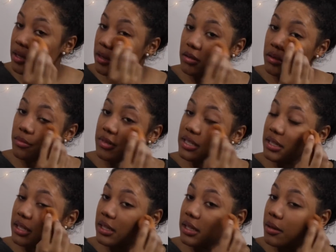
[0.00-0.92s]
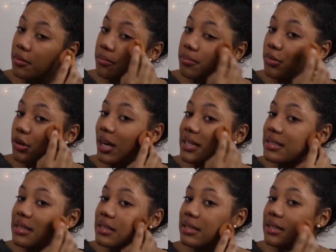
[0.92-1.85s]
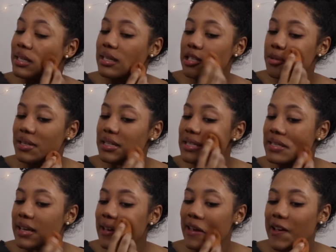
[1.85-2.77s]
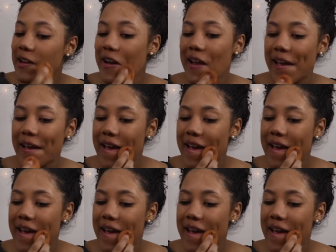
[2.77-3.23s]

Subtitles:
So I'm just gonna press this into my skin.